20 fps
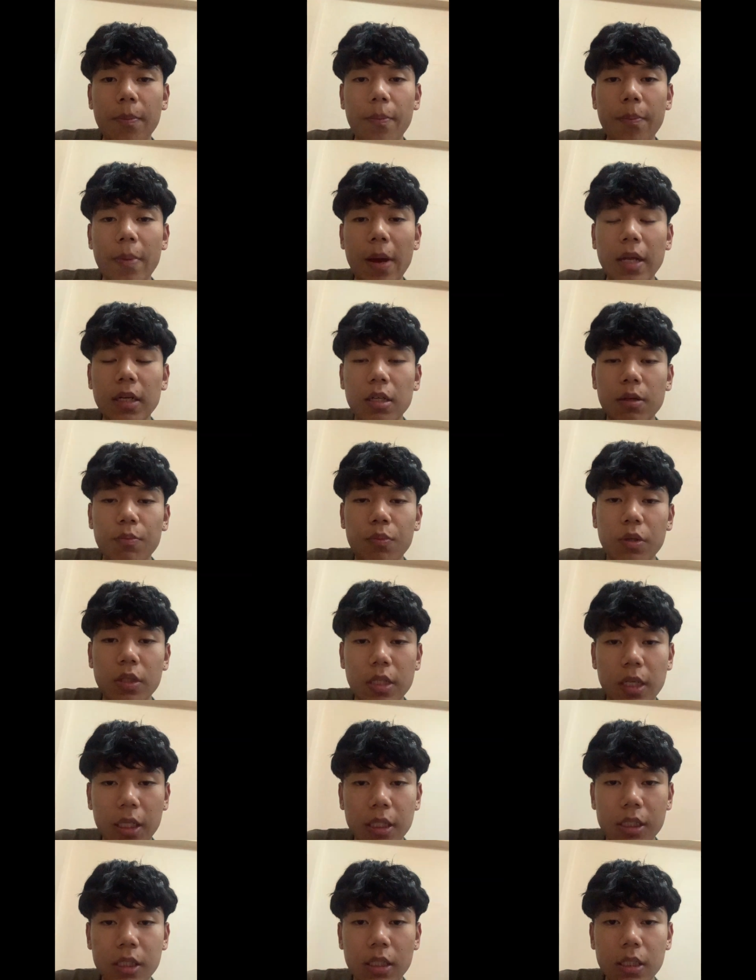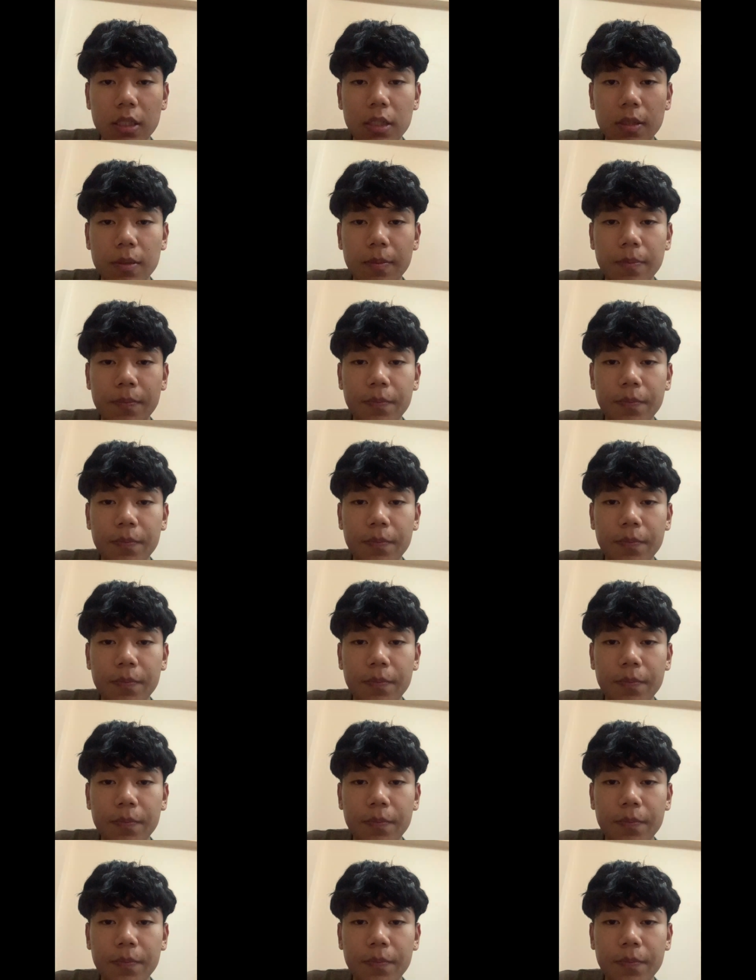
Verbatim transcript: patent protection